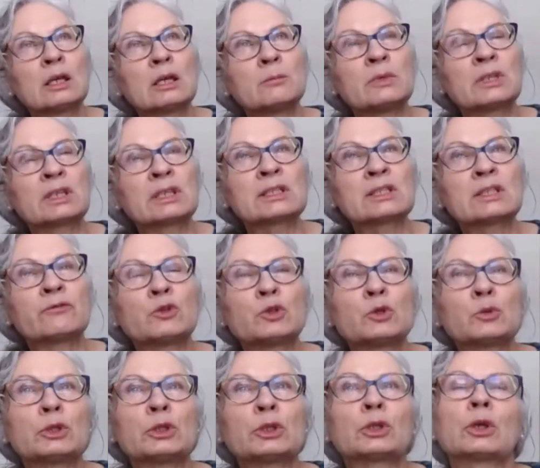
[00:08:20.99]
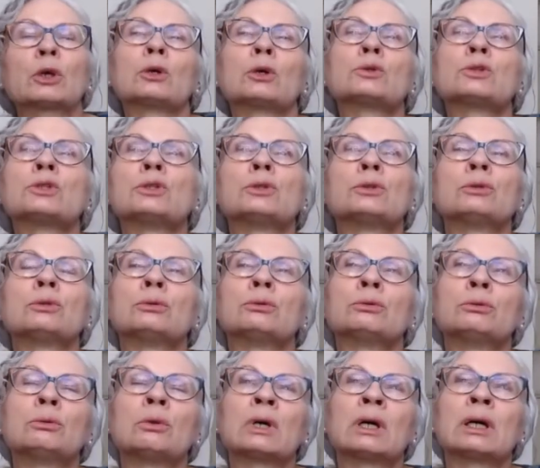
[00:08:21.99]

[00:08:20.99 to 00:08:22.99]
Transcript: because if you were to go to